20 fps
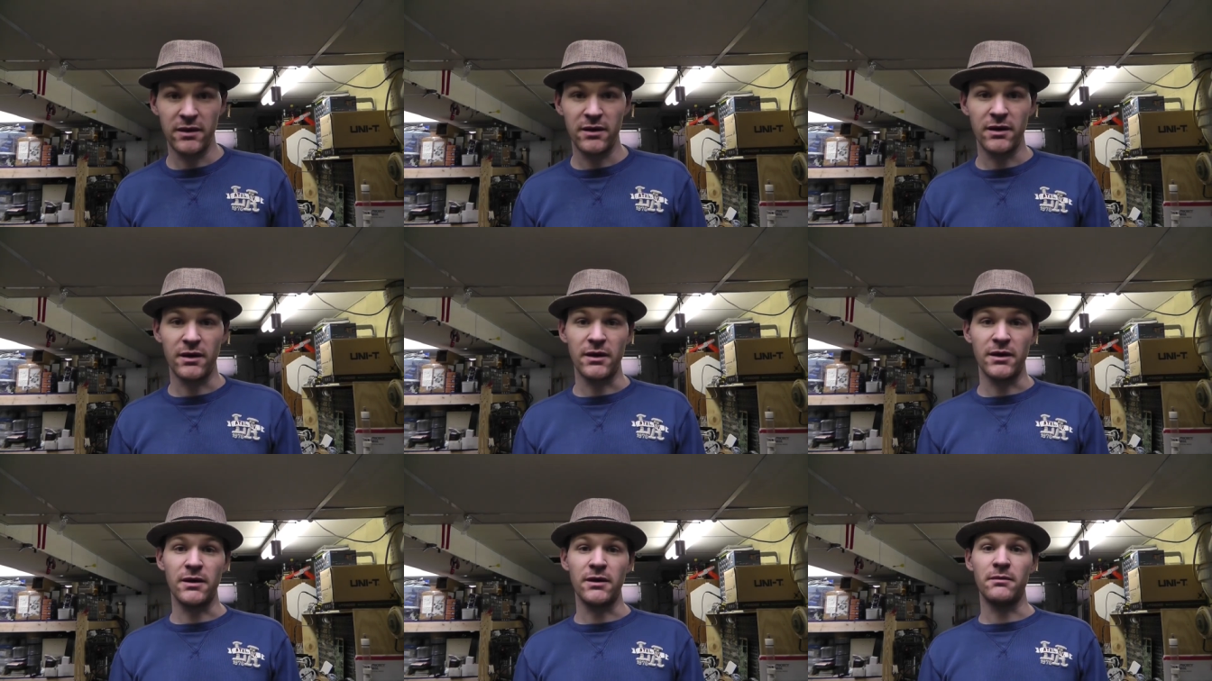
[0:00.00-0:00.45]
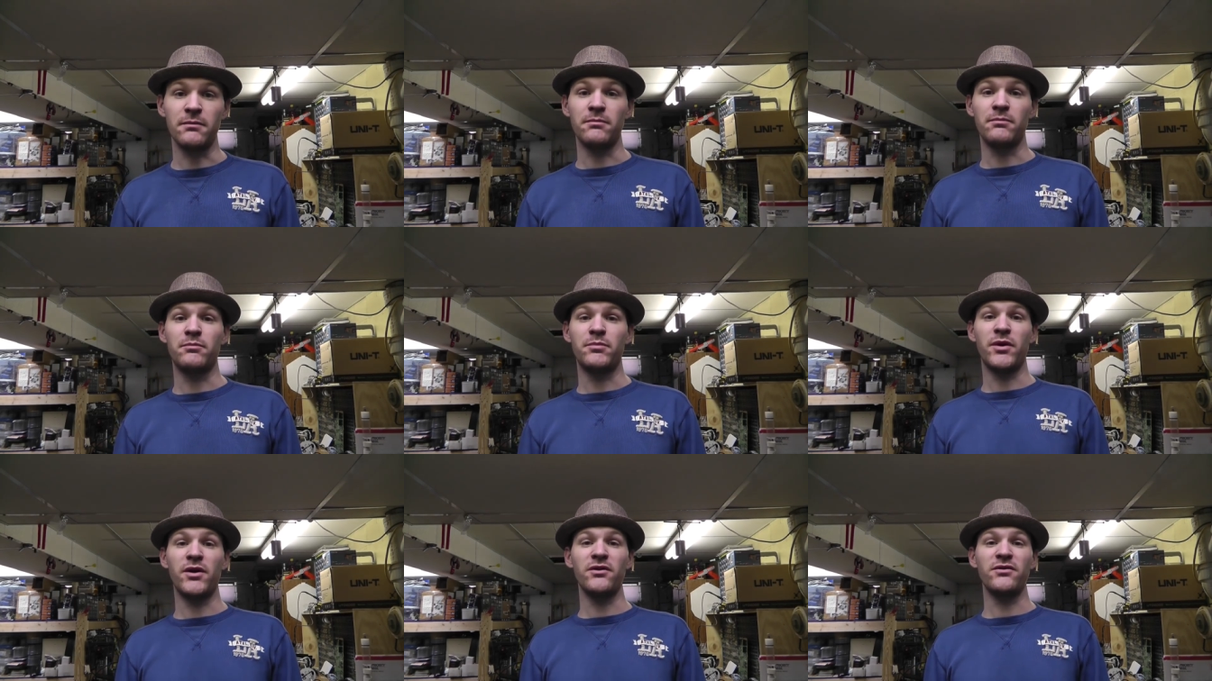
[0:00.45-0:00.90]
Um,
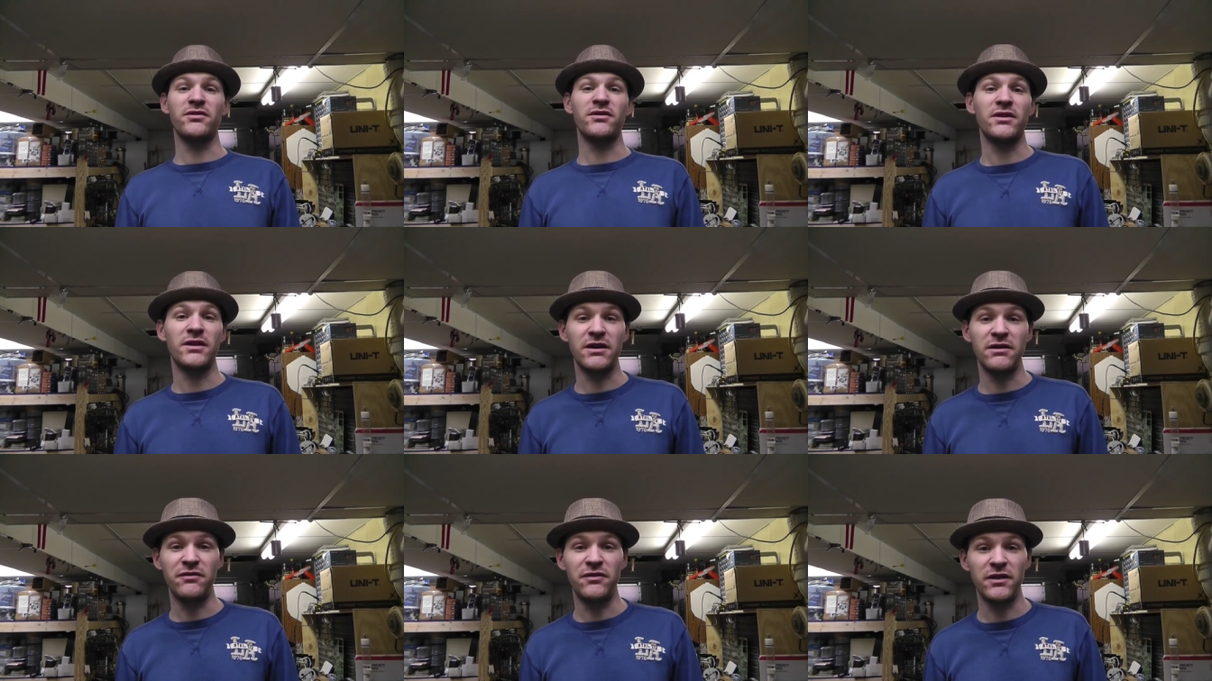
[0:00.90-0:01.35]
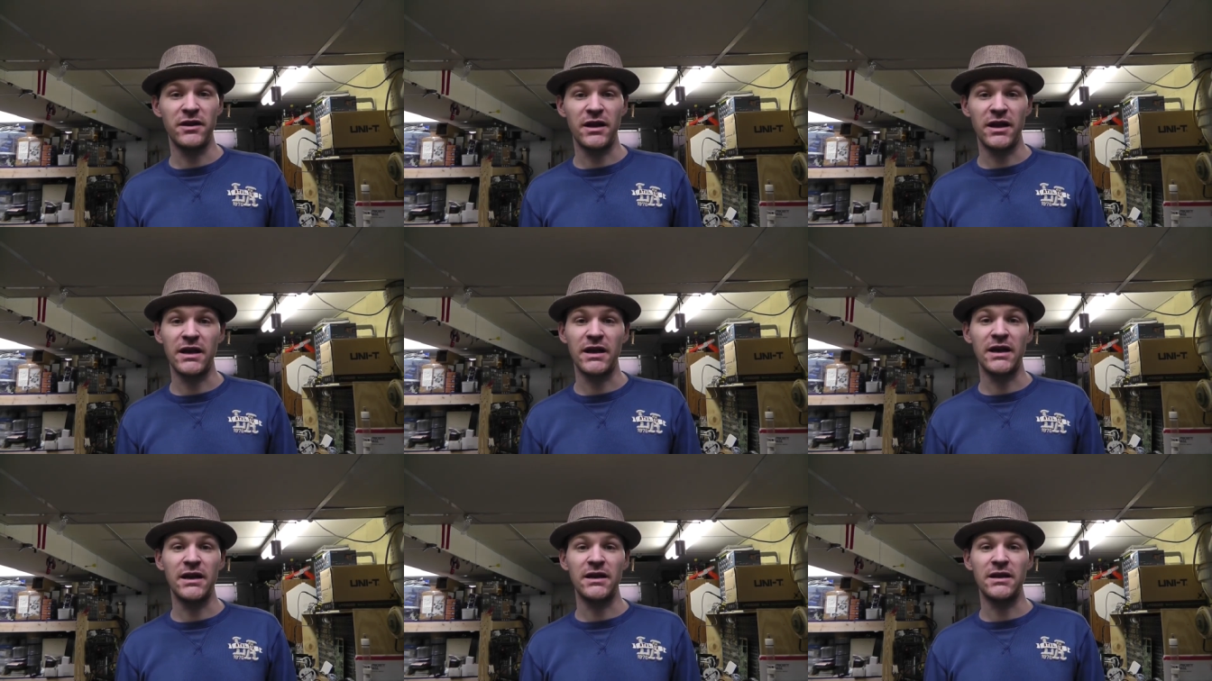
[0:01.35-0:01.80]
personally, feel
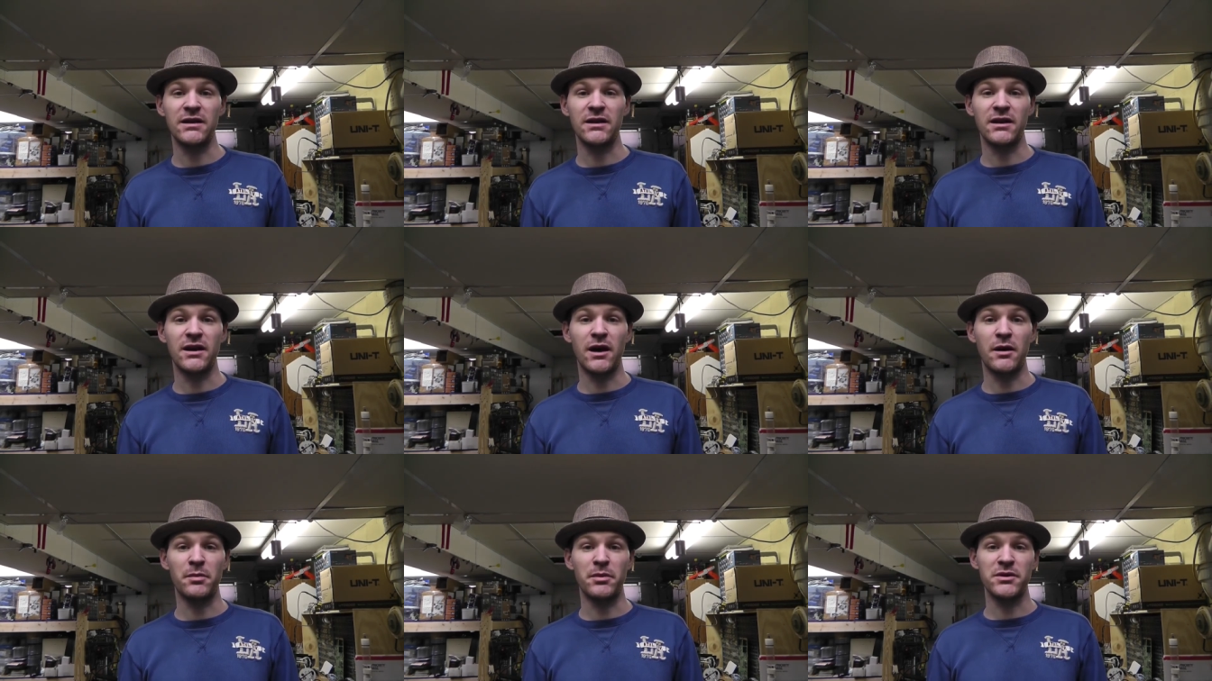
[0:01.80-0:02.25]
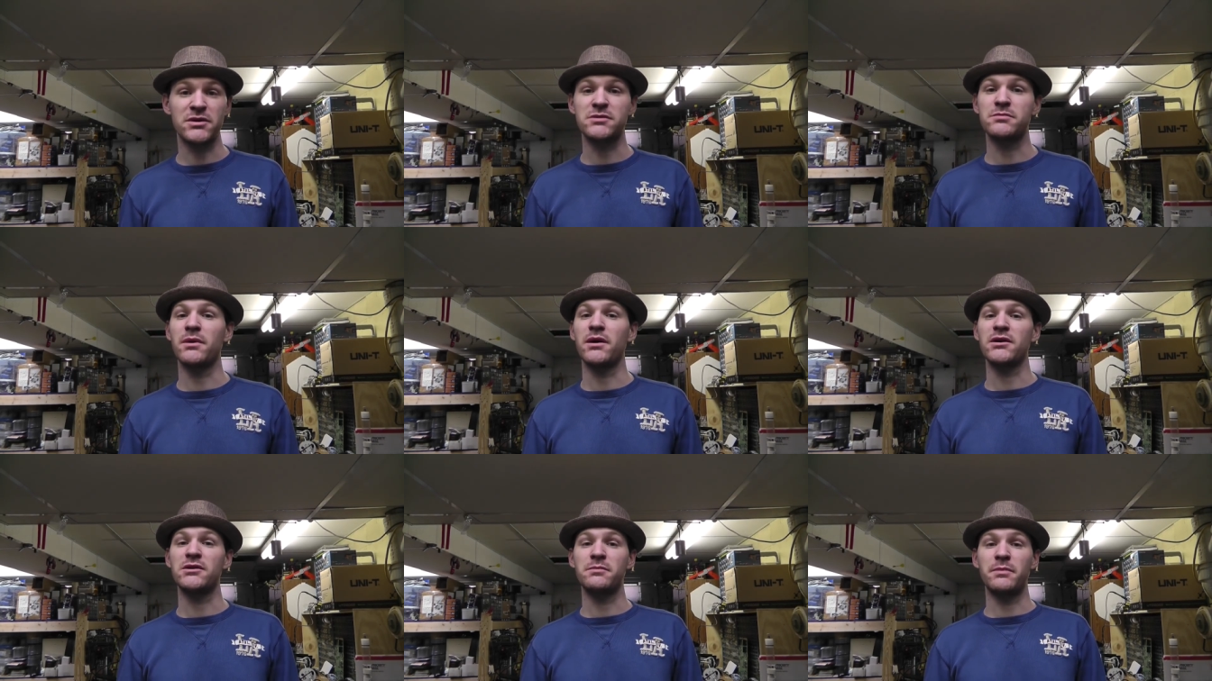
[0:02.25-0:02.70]
like I didn't
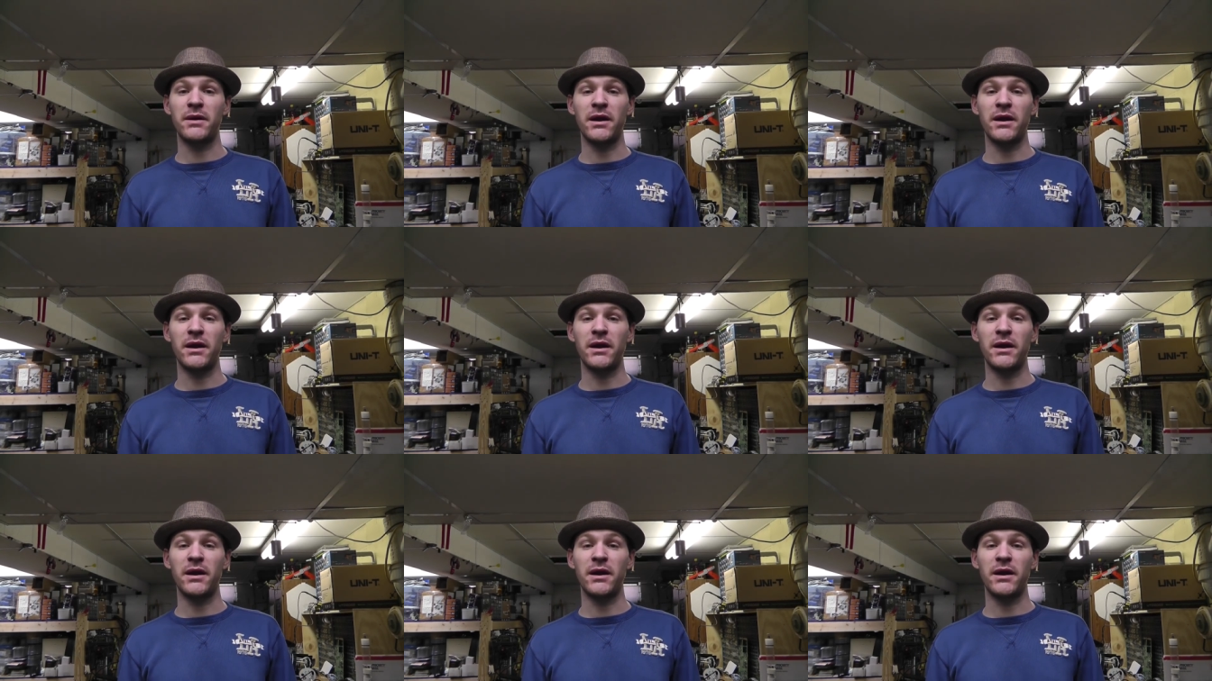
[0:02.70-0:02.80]
accomplish much,